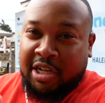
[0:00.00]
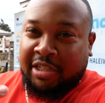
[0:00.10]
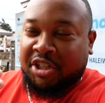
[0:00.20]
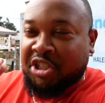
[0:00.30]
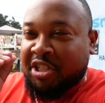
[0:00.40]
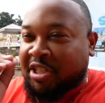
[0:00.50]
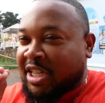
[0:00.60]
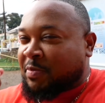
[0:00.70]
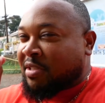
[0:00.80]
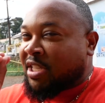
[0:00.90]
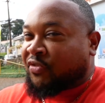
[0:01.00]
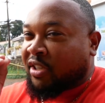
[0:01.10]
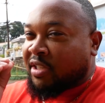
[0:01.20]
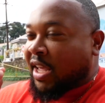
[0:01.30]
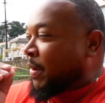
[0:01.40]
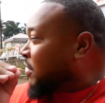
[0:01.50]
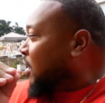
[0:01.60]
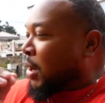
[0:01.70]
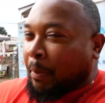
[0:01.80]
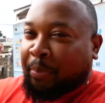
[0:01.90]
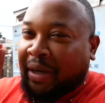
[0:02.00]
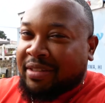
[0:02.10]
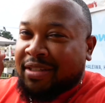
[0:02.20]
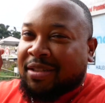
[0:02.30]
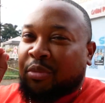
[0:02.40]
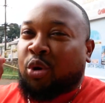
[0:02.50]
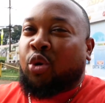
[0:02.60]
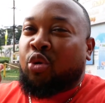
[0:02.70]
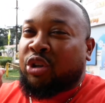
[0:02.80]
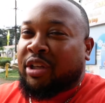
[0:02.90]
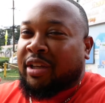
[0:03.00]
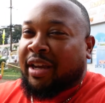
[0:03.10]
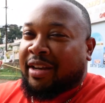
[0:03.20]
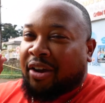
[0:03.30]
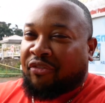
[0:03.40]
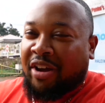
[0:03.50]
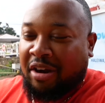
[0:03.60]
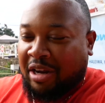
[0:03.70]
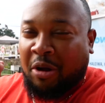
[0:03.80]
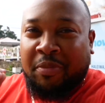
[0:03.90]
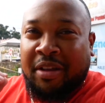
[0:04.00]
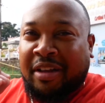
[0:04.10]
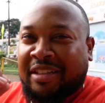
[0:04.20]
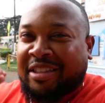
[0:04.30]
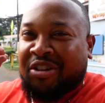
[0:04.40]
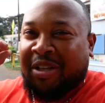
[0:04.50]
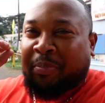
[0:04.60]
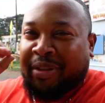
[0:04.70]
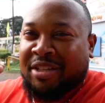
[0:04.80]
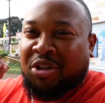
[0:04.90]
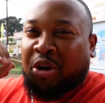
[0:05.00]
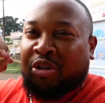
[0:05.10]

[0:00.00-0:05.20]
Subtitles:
Now, she didn't say specific names, but I did some Googling, and I found out there's a place called